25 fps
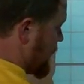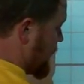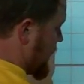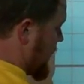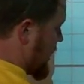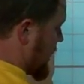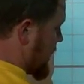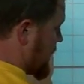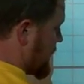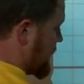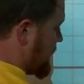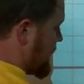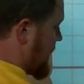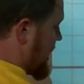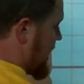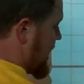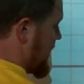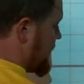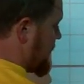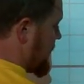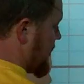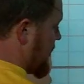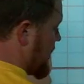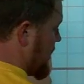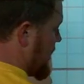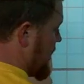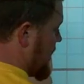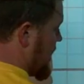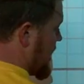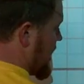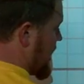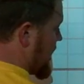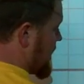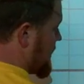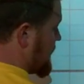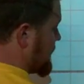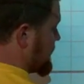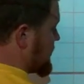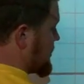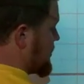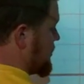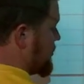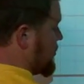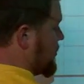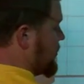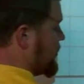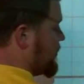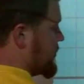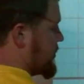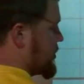-5,
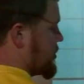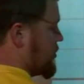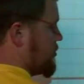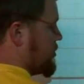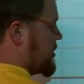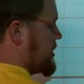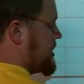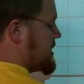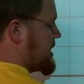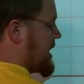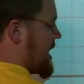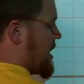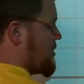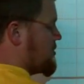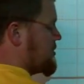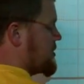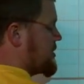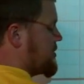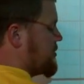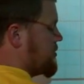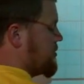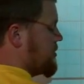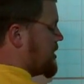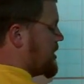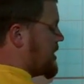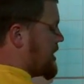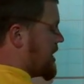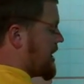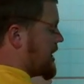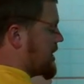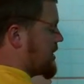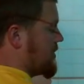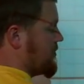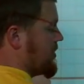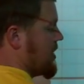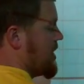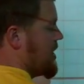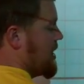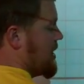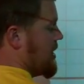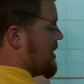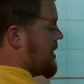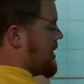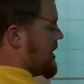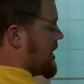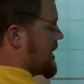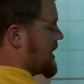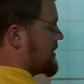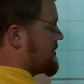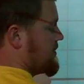-2. Going down 2 and negative.
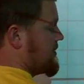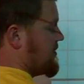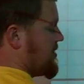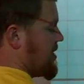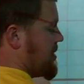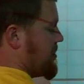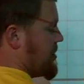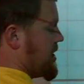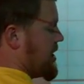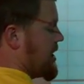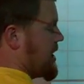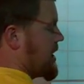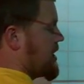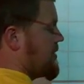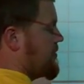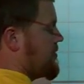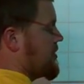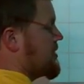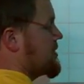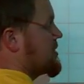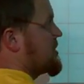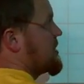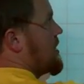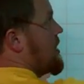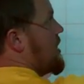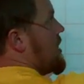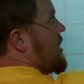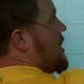And negative divided by negative is